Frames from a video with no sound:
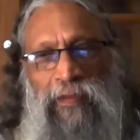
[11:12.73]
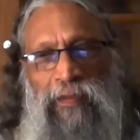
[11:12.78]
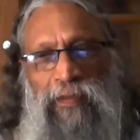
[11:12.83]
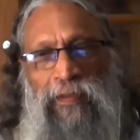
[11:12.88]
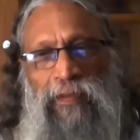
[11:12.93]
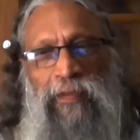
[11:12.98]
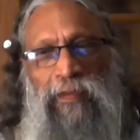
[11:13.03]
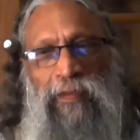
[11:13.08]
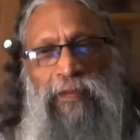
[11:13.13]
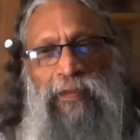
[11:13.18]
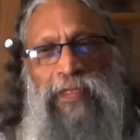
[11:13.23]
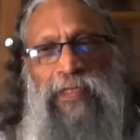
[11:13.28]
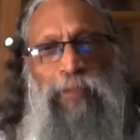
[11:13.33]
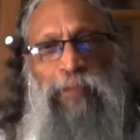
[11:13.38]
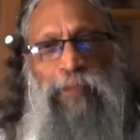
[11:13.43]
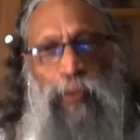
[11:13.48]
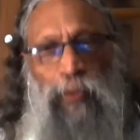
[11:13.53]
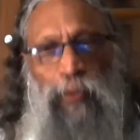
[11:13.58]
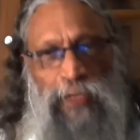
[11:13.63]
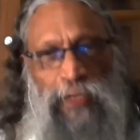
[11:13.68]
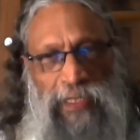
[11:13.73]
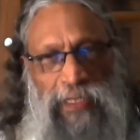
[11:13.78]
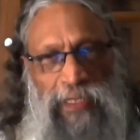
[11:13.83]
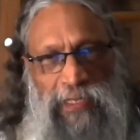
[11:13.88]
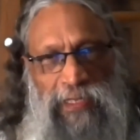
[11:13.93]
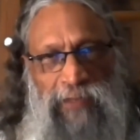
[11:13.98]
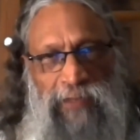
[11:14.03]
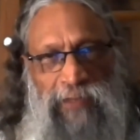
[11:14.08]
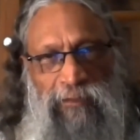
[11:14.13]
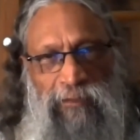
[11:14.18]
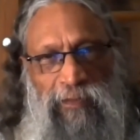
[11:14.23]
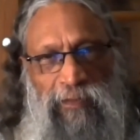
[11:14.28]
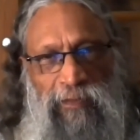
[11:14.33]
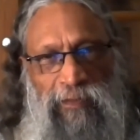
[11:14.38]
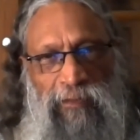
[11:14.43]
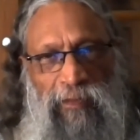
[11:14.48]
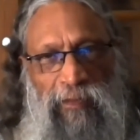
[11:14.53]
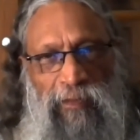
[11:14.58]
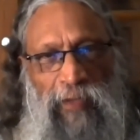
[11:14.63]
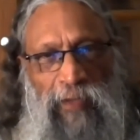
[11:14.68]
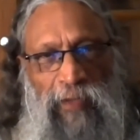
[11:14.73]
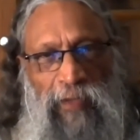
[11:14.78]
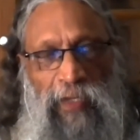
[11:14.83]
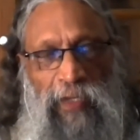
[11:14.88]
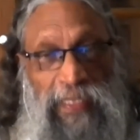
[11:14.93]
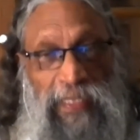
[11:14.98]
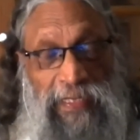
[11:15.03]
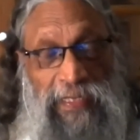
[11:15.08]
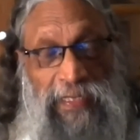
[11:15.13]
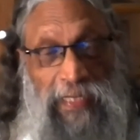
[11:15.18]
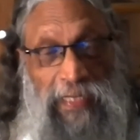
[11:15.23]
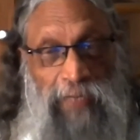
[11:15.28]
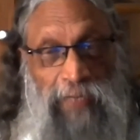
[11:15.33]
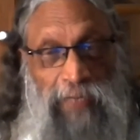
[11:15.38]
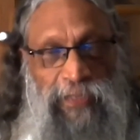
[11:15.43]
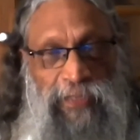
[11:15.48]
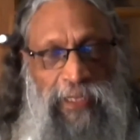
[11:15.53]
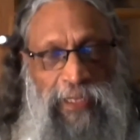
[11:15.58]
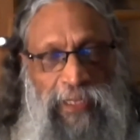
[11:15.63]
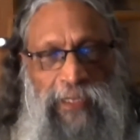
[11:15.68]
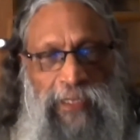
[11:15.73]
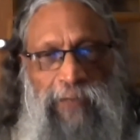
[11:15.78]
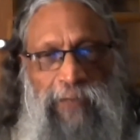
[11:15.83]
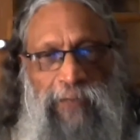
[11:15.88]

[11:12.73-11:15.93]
support it or disturbs it.